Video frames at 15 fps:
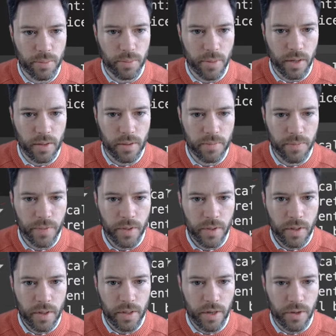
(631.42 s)
the model.
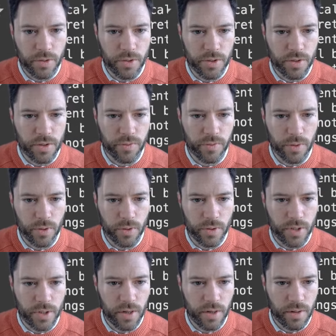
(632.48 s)
Now, just a few
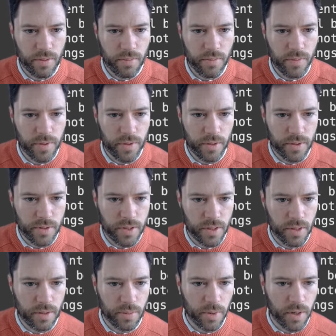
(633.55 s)
notes here. You can
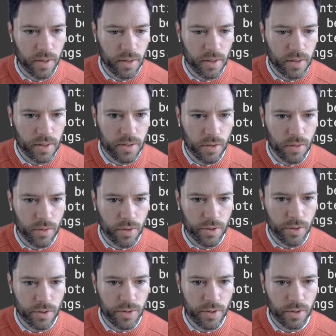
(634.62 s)
see the model is
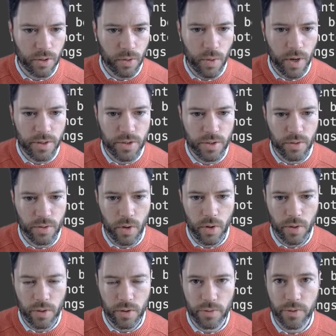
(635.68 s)
loaded using the Qwen 2
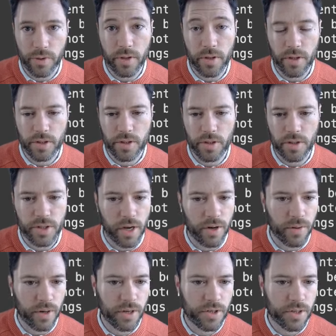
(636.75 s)
audio for conditional
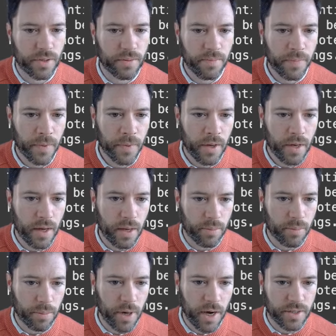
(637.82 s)
generation, and
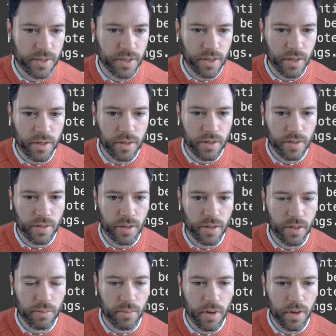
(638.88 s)
by passing in
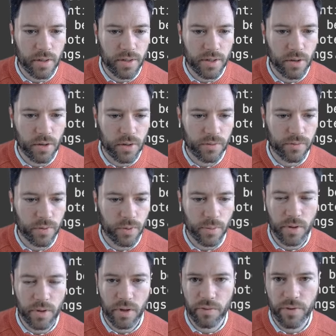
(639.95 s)
the model slug
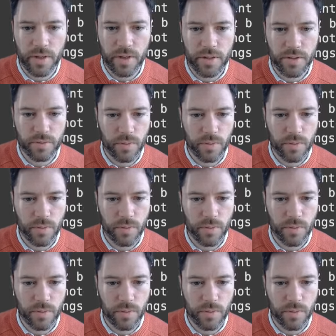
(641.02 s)
from Hugging Face